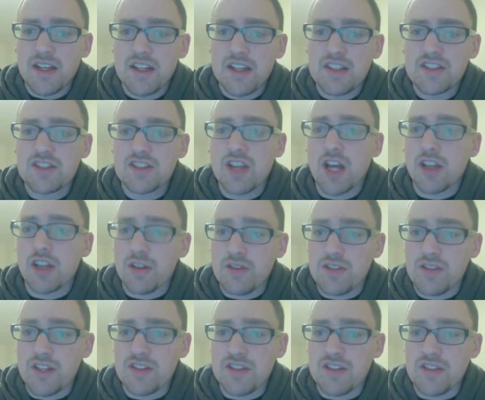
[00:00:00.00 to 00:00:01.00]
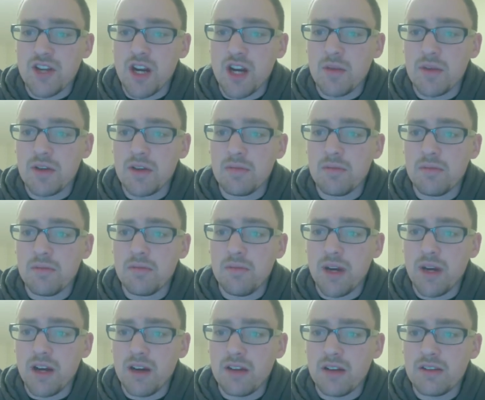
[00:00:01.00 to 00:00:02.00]
Scholars such as Harman
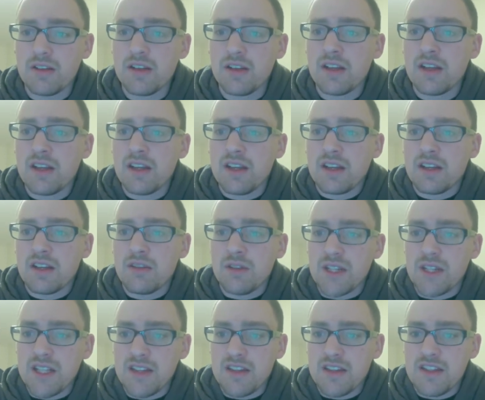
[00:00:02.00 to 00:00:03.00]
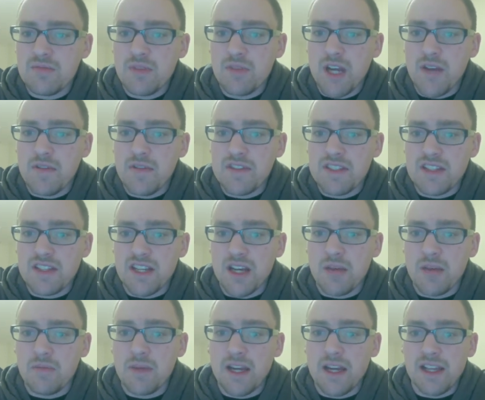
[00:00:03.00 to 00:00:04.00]
Bart credit this prophecy
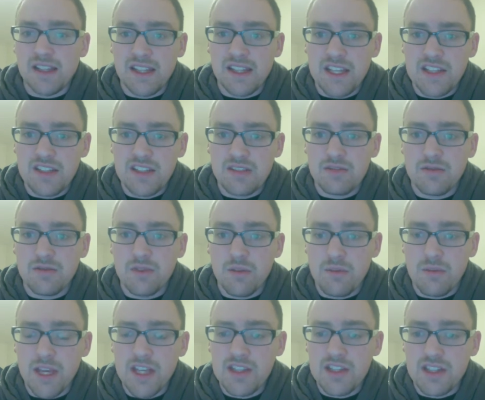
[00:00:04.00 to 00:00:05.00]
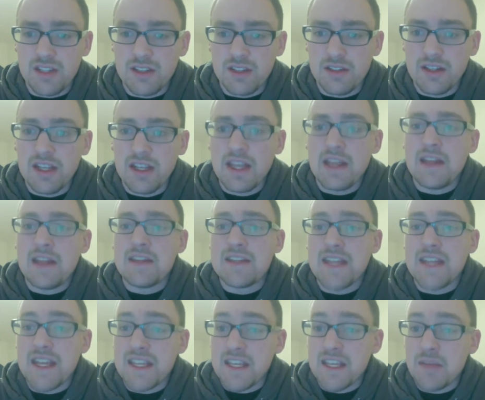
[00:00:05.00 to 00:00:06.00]
compilation formation
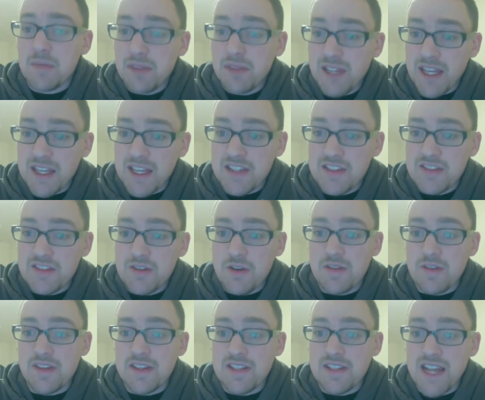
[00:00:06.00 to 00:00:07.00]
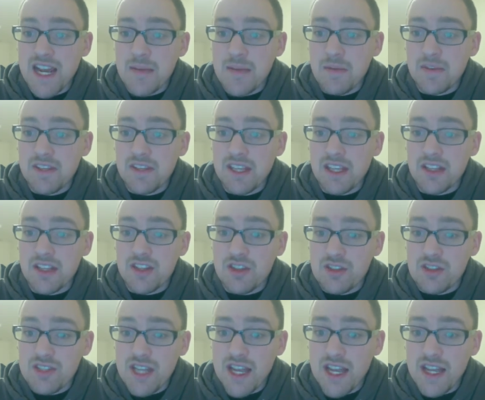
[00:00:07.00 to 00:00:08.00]
taking place during the time of King
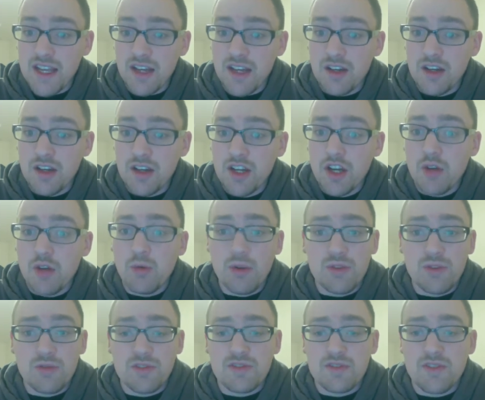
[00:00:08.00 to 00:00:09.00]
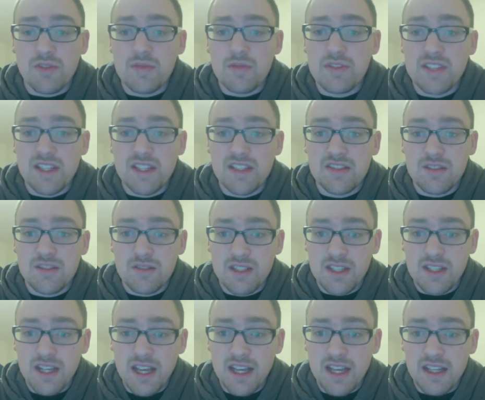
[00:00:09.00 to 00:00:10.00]
Josiah, which was from
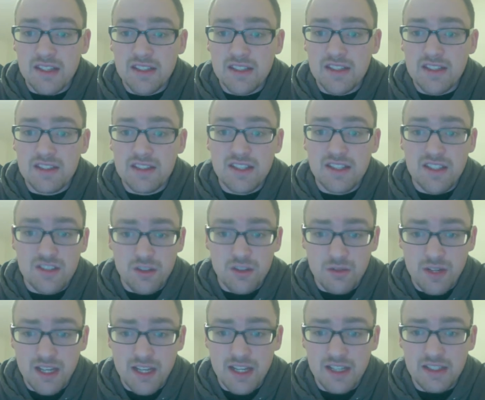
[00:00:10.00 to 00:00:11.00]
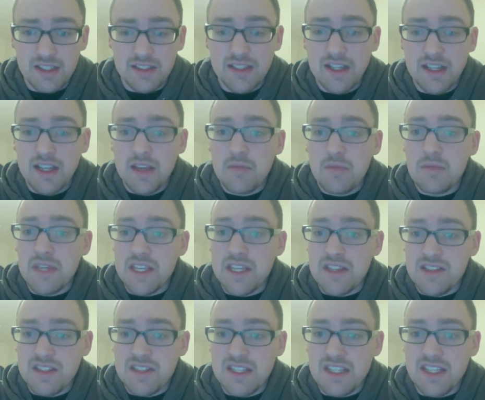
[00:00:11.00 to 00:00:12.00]
639 to 609
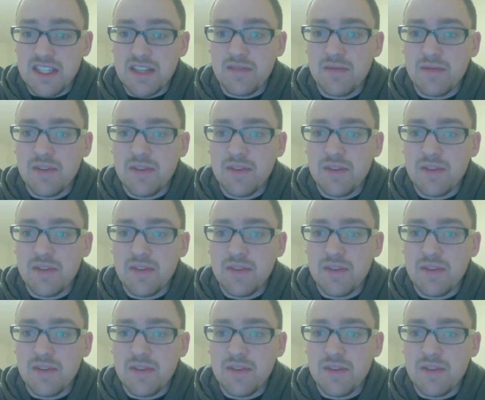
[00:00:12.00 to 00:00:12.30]
BC.